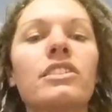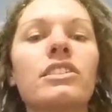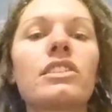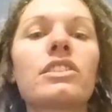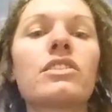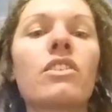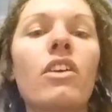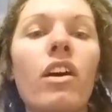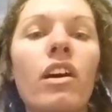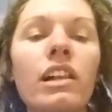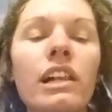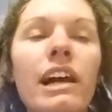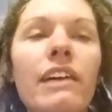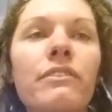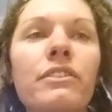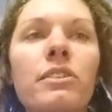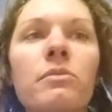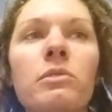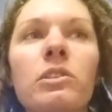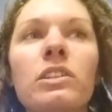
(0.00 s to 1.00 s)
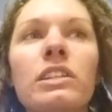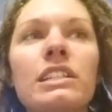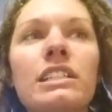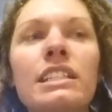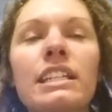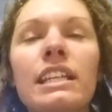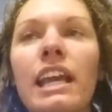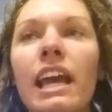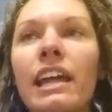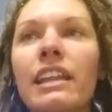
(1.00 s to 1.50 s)
just all have
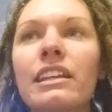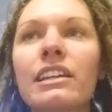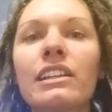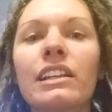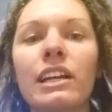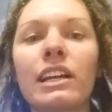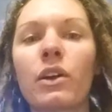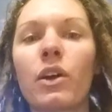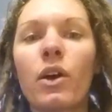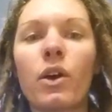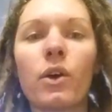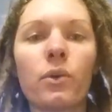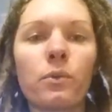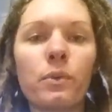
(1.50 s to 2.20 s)
communion together, like,